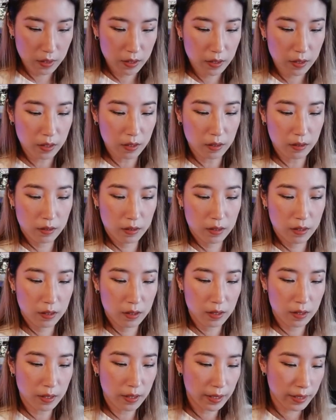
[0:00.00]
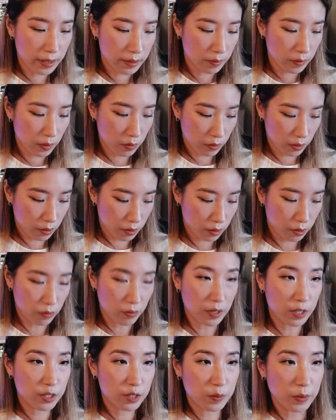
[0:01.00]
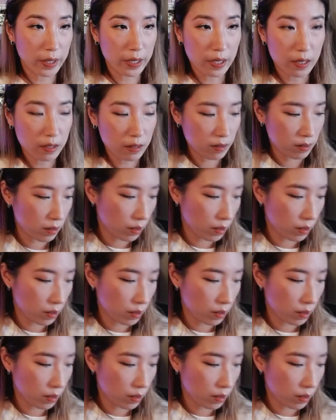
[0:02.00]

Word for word: Okay, I am going to wash my hands.